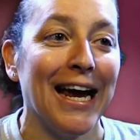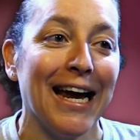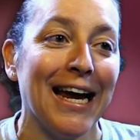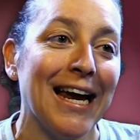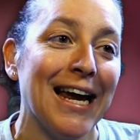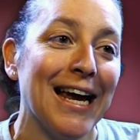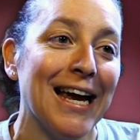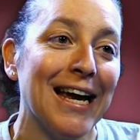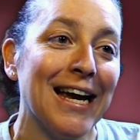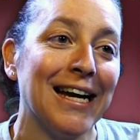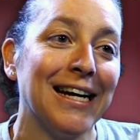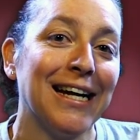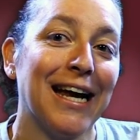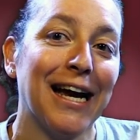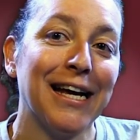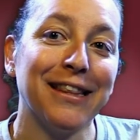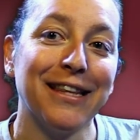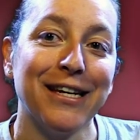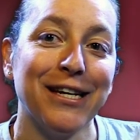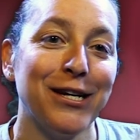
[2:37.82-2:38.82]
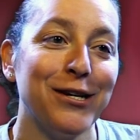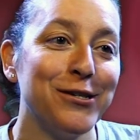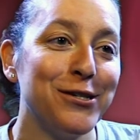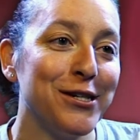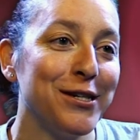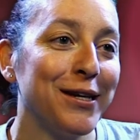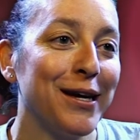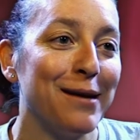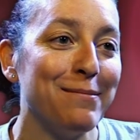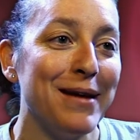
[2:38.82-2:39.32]
and I think you
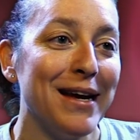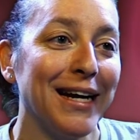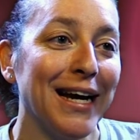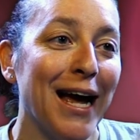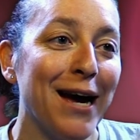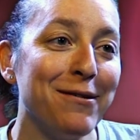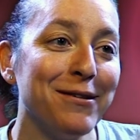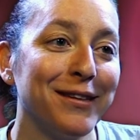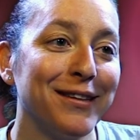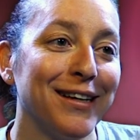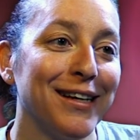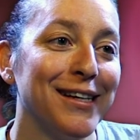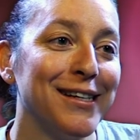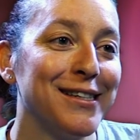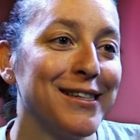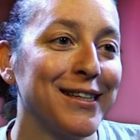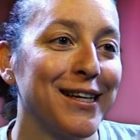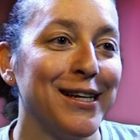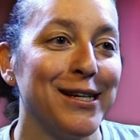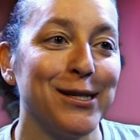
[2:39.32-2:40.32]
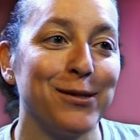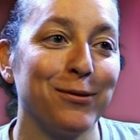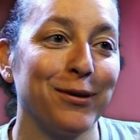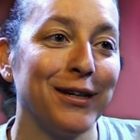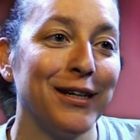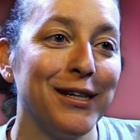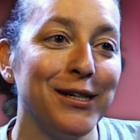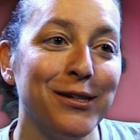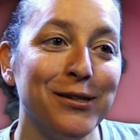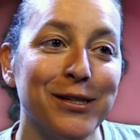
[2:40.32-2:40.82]
should come hang out with us because
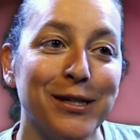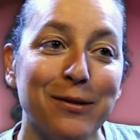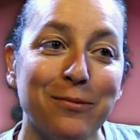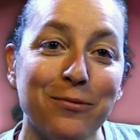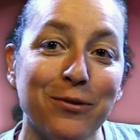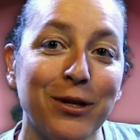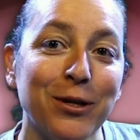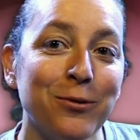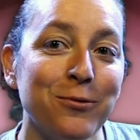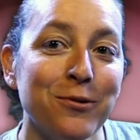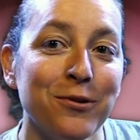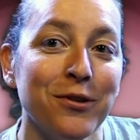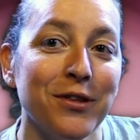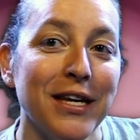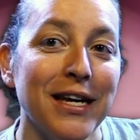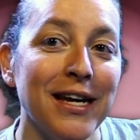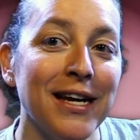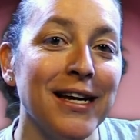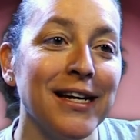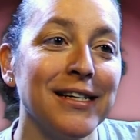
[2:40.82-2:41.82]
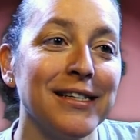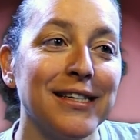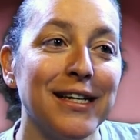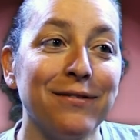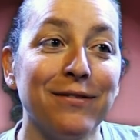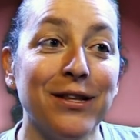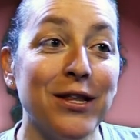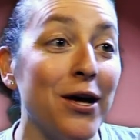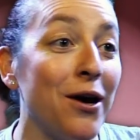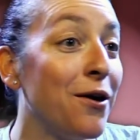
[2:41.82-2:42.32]
we're going to do some really cool
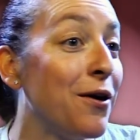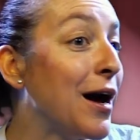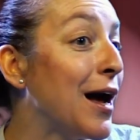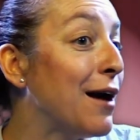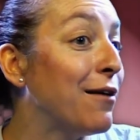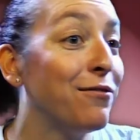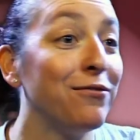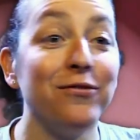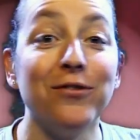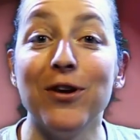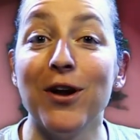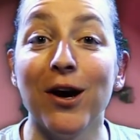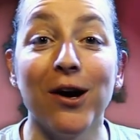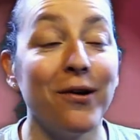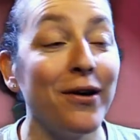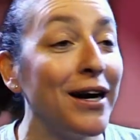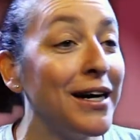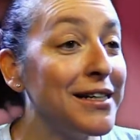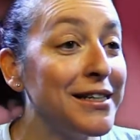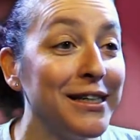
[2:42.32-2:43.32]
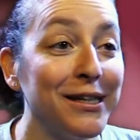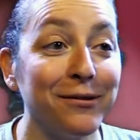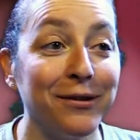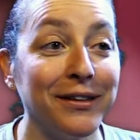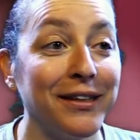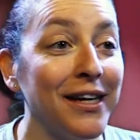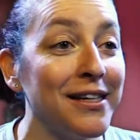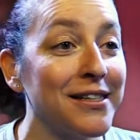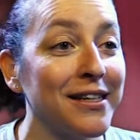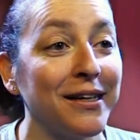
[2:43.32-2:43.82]
things, even though I have no
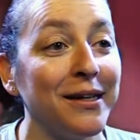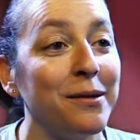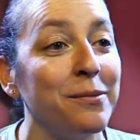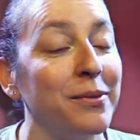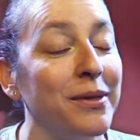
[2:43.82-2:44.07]
idea what that's going